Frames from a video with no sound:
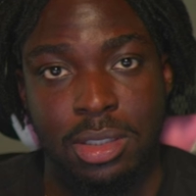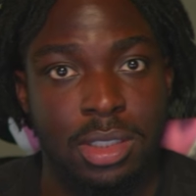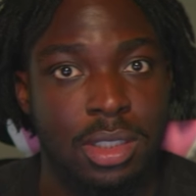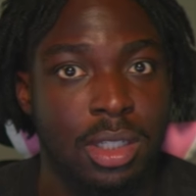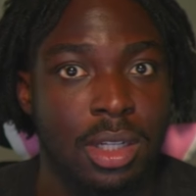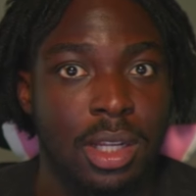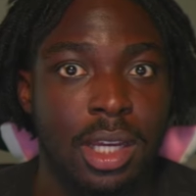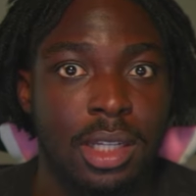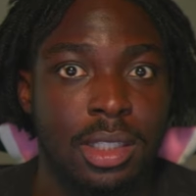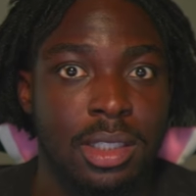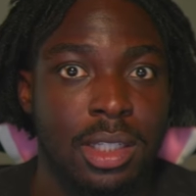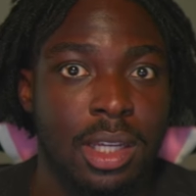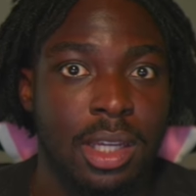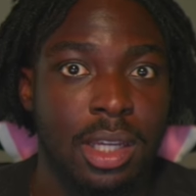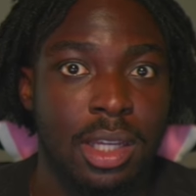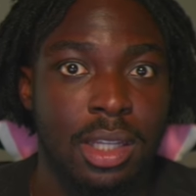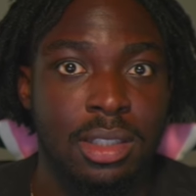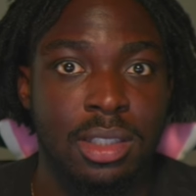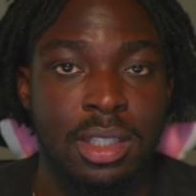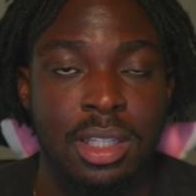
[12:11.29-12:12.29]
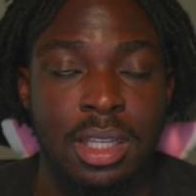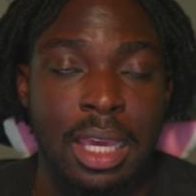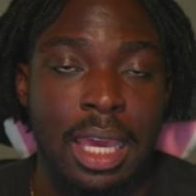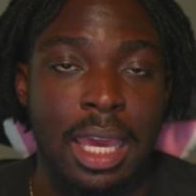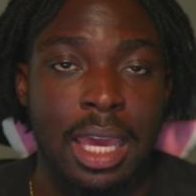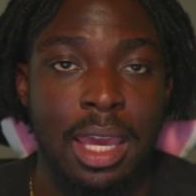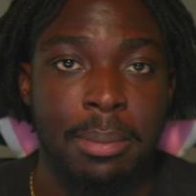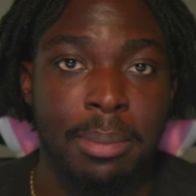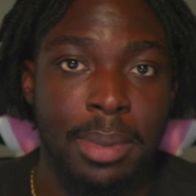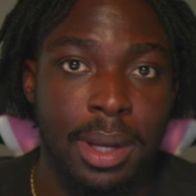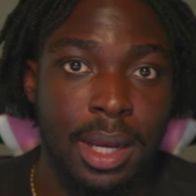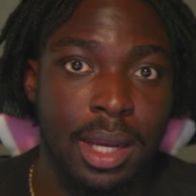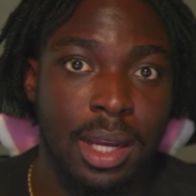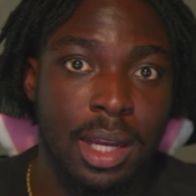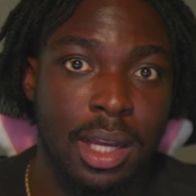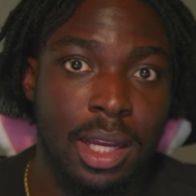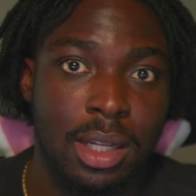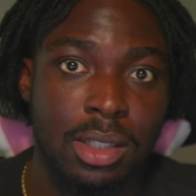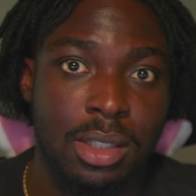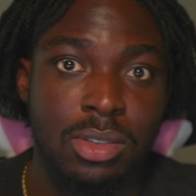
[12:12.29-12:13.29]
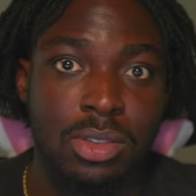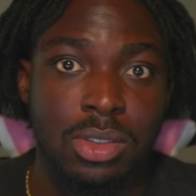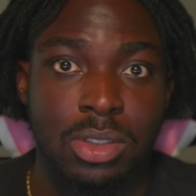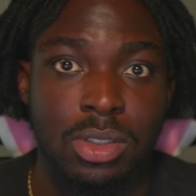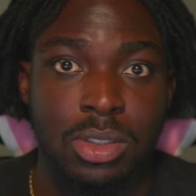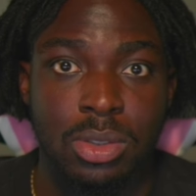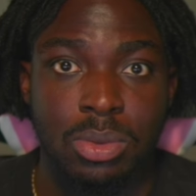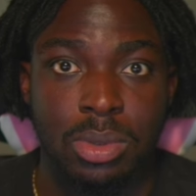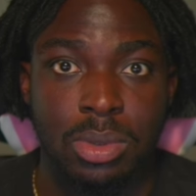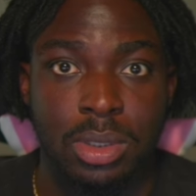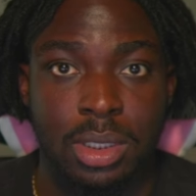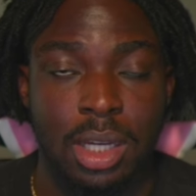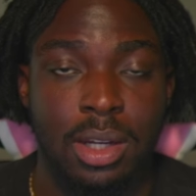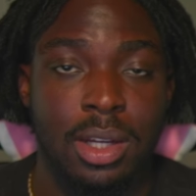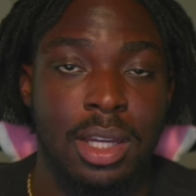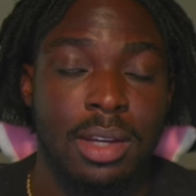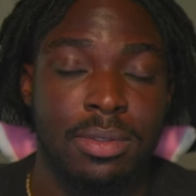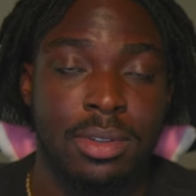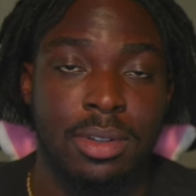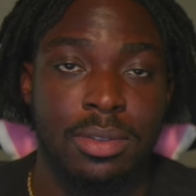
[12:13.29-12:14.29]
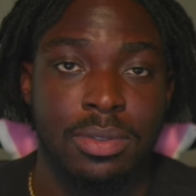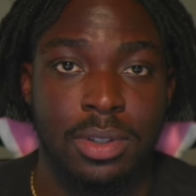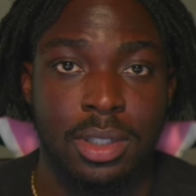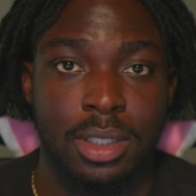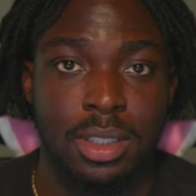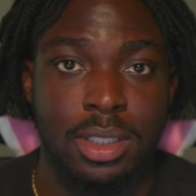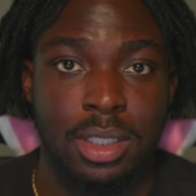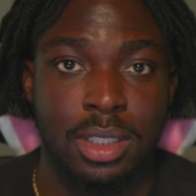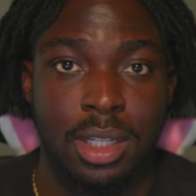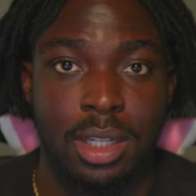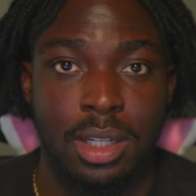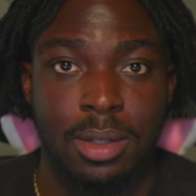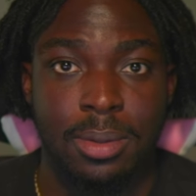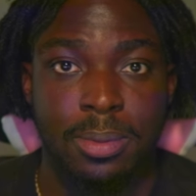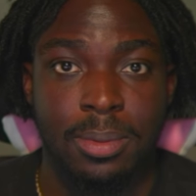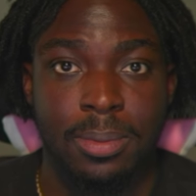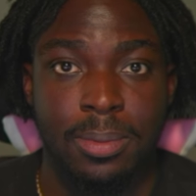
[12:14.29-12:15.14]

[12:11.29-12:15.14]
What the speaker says: like that, and buy a house without having a fucking job.